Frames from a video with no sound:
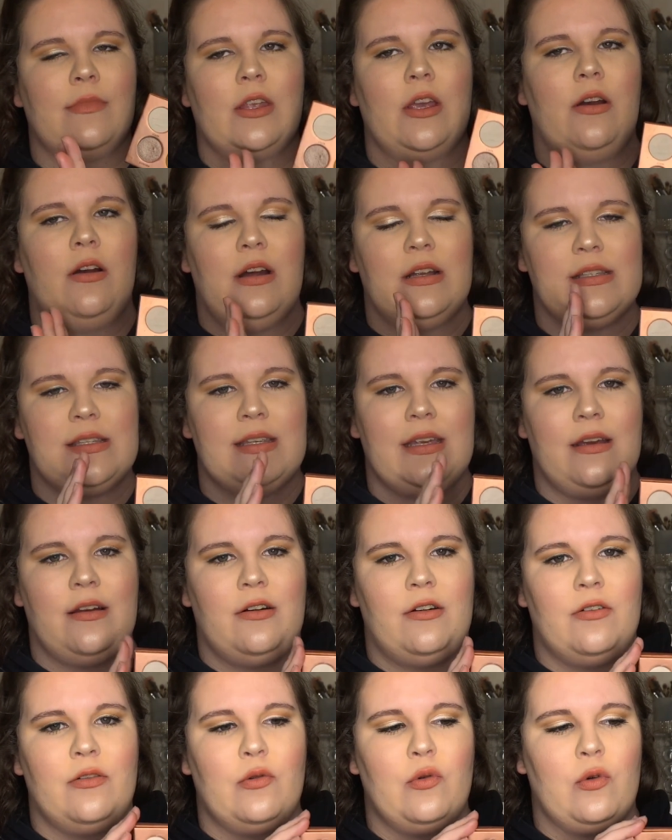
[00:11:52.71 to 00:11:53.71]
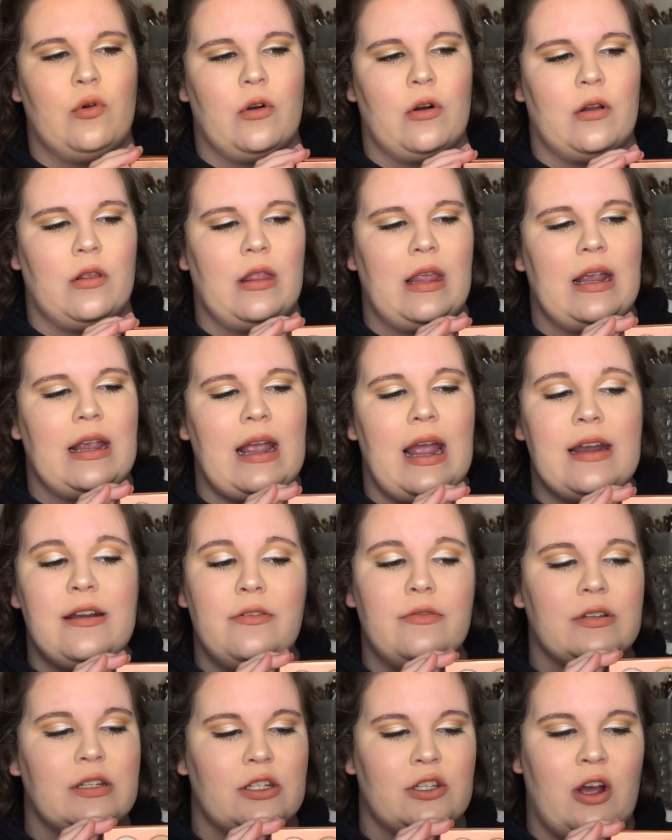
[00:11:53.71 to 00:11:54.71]
on sale, or like I
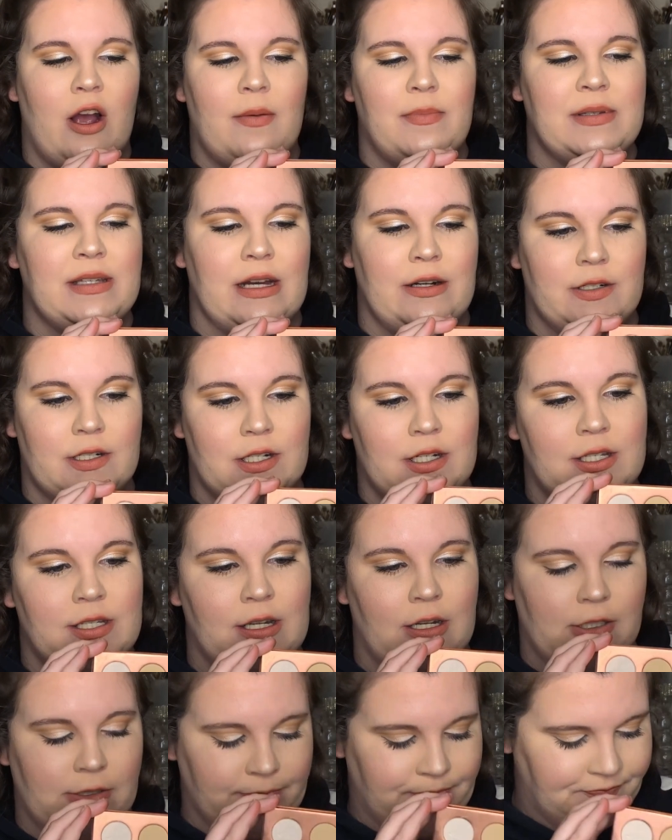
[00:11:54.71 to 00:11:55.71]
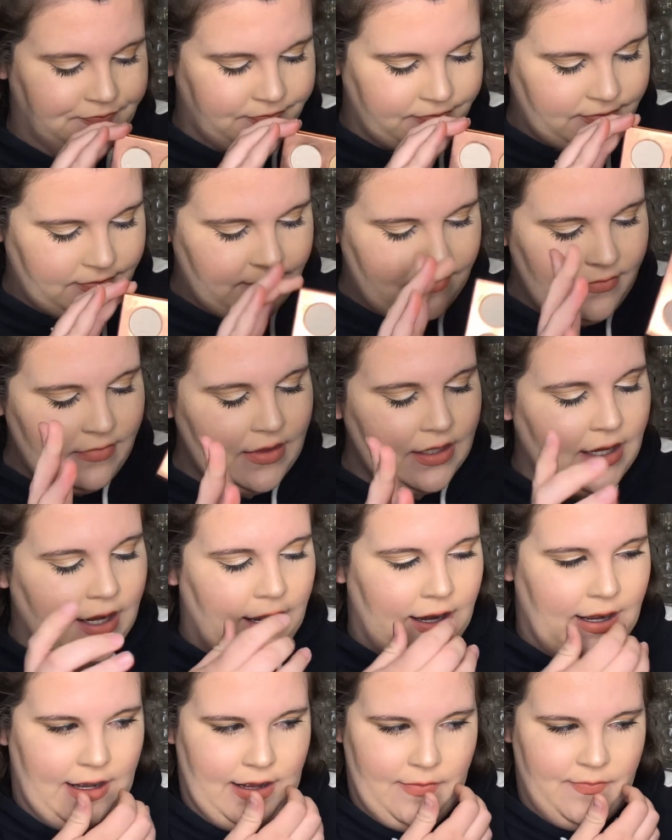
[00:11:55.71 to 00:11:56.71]
know it's a top seller. So
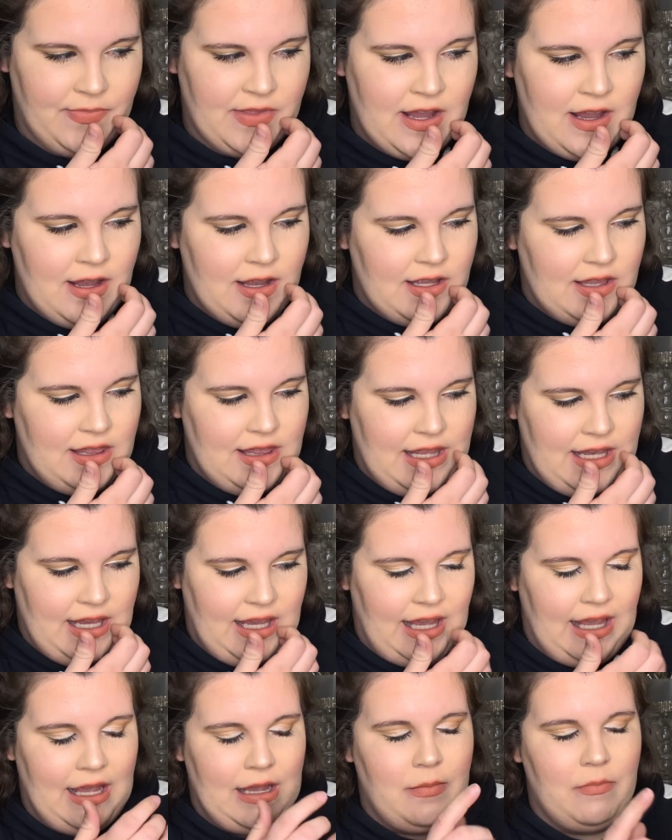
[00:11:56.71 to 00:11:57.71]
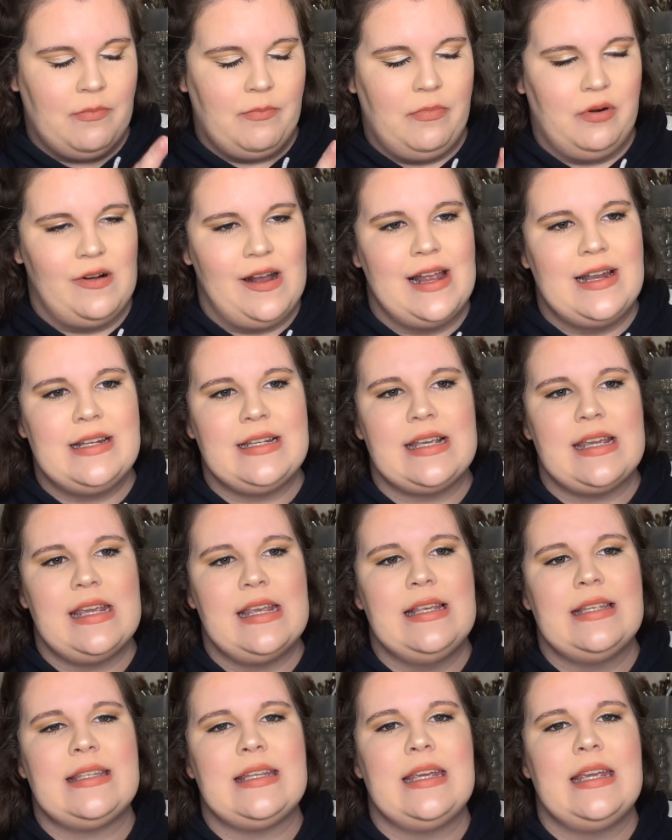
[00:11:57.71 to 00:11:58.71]
they blend
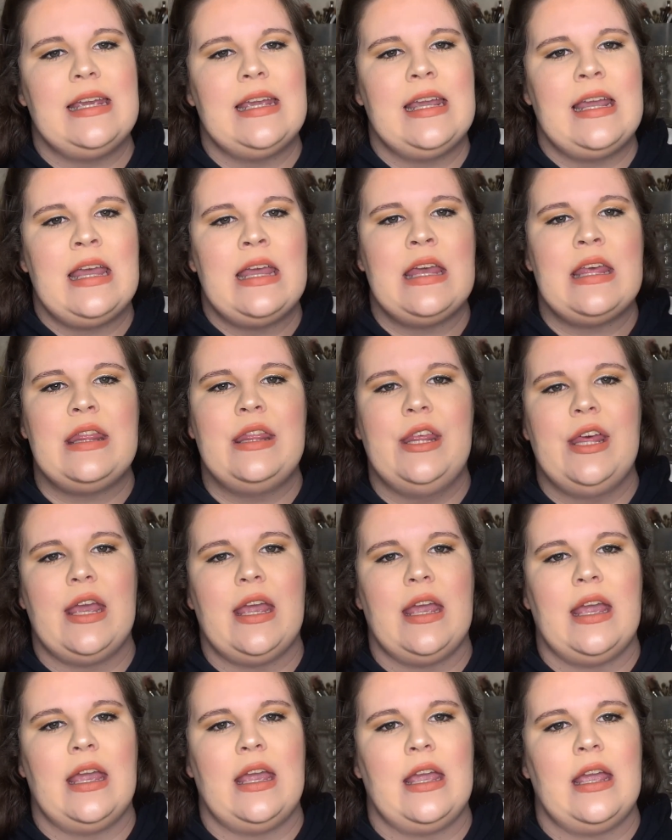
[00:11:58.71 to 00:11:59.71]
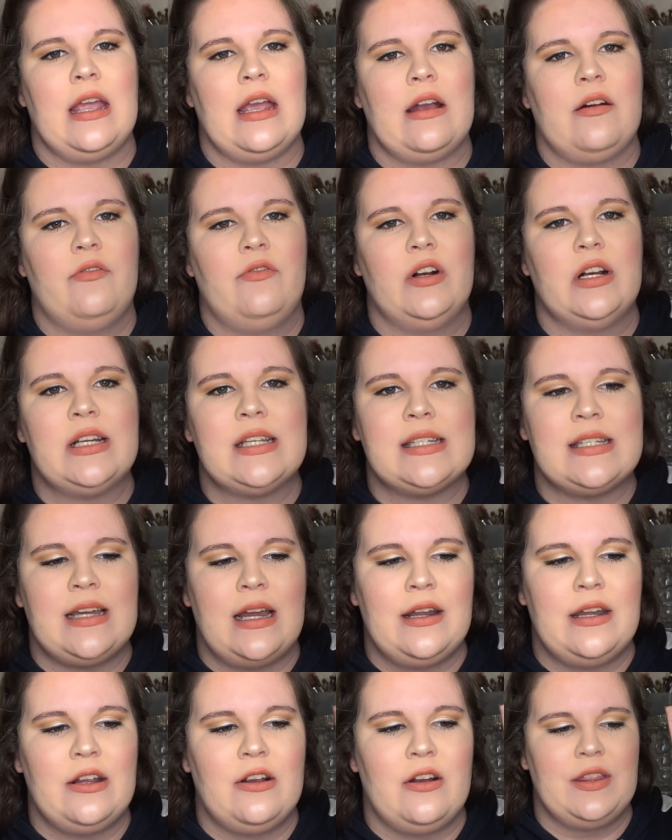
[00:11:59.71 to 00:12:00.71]
easy, they look
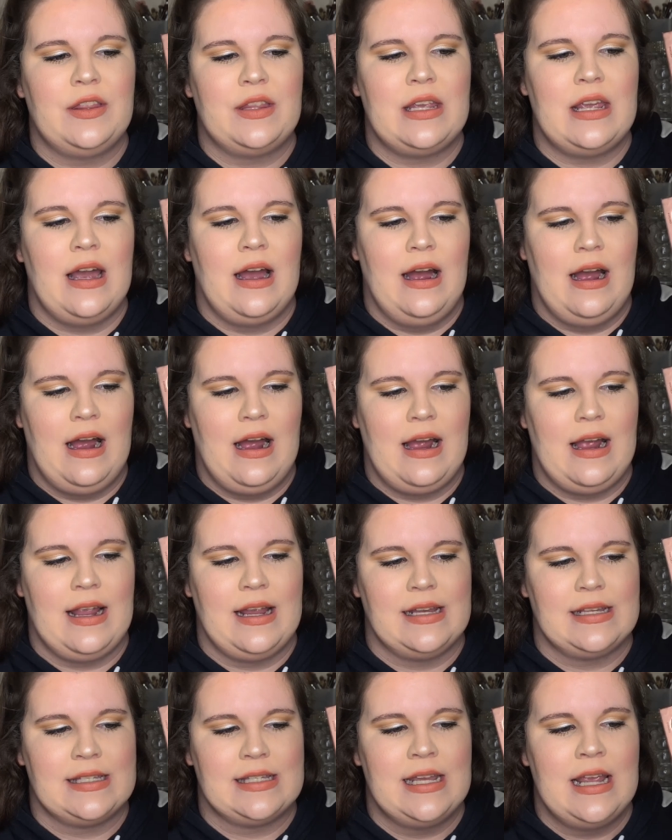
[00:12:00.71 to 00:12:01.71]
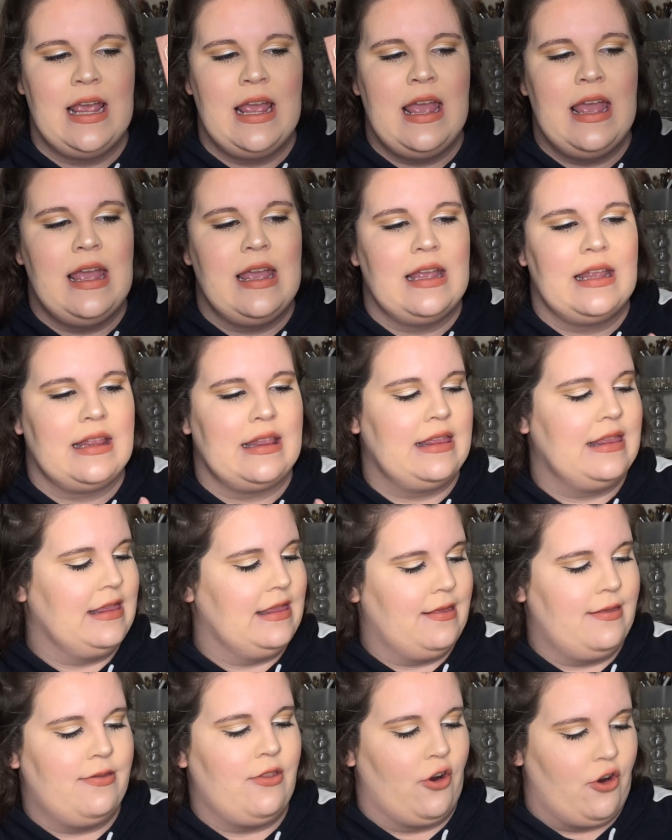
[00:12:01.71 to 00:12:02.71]
stunning the eyes,
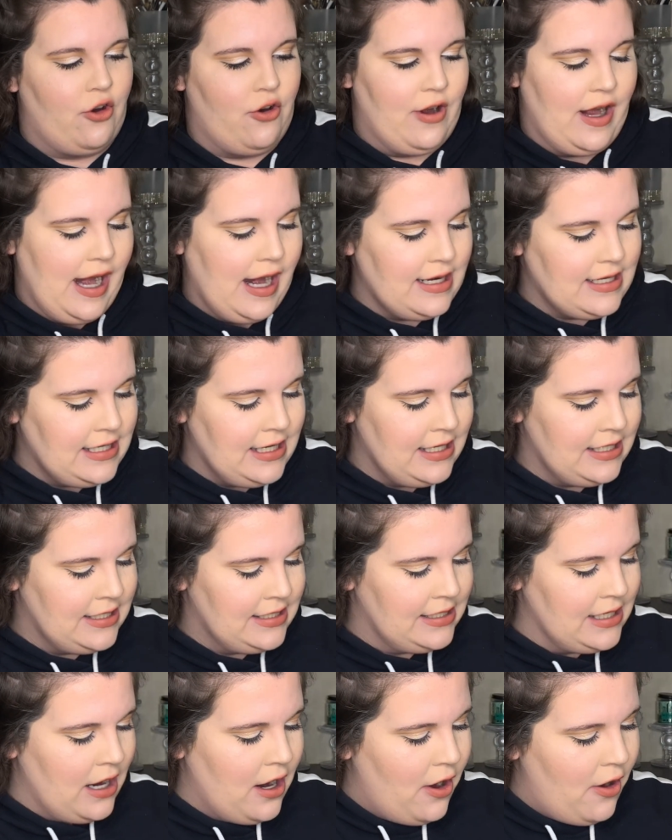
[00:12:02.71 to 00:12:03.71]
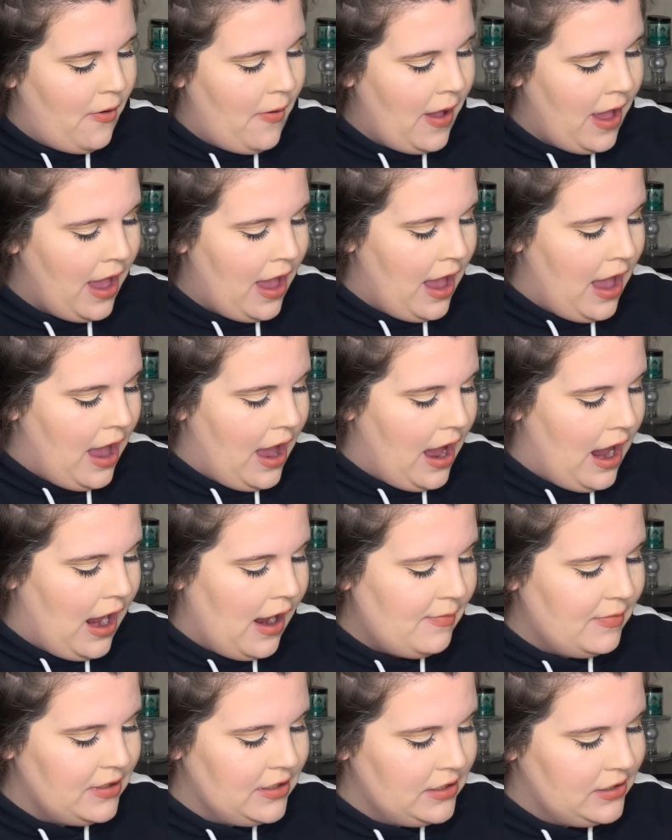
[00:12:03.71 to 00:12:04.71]
they're great. So
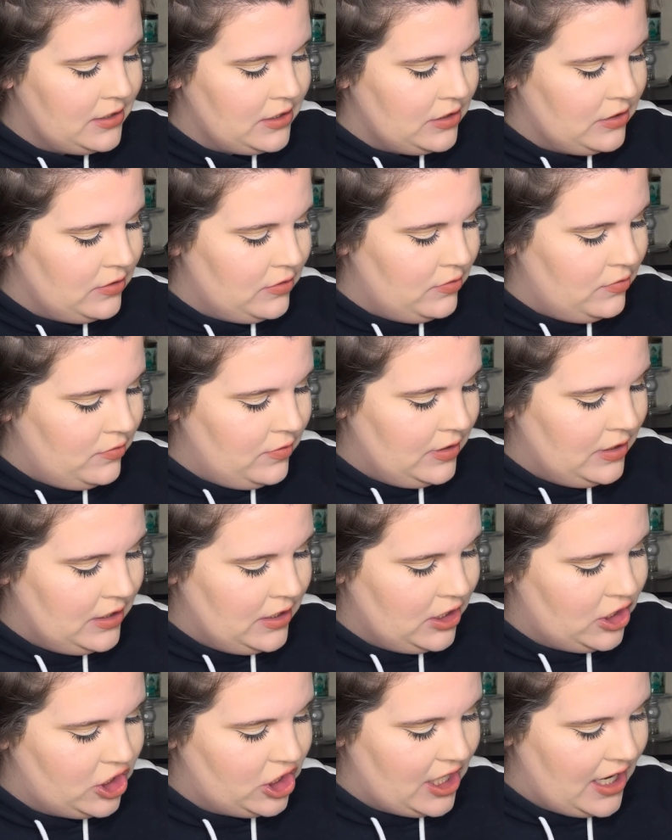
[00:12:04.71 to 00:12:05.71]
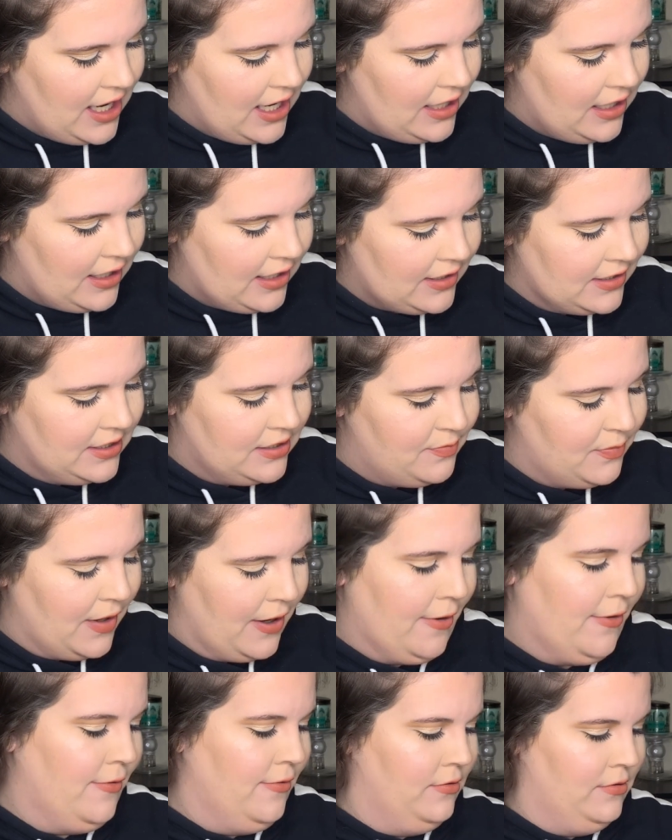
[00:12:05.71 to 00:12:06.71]
I'm gonna do the shade
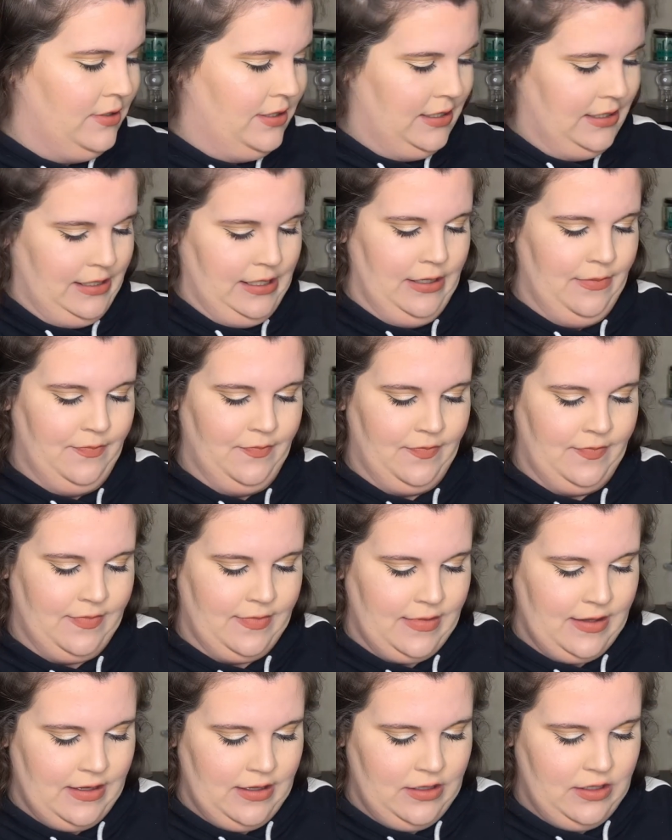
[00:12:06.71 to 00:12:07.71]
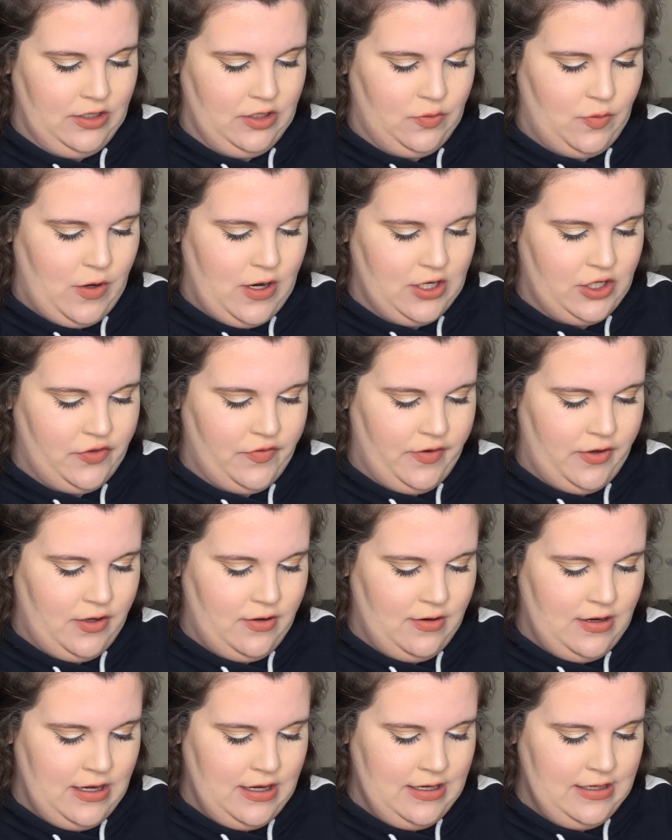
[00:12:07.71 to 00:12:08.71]
Exposed to swatch for
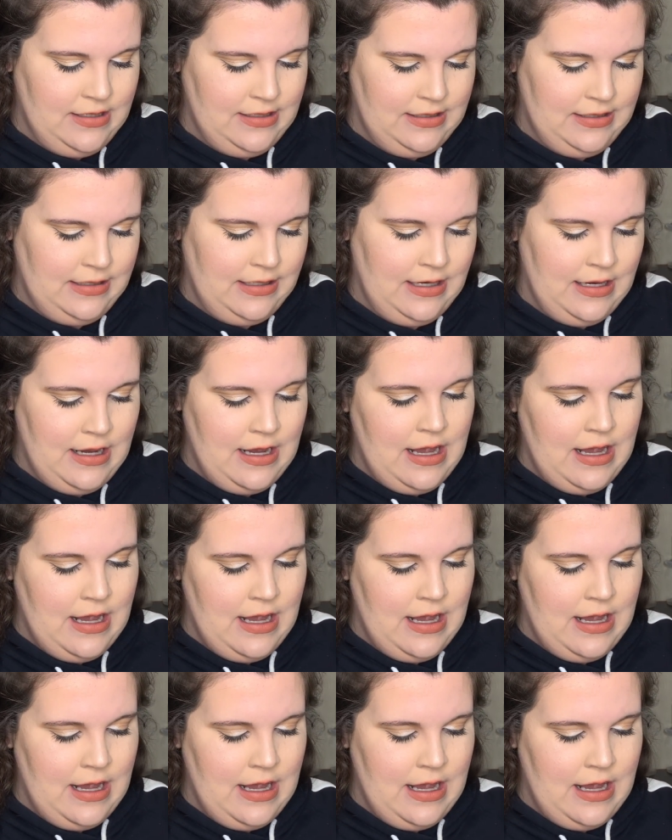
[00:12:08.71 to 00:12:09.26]
you guys.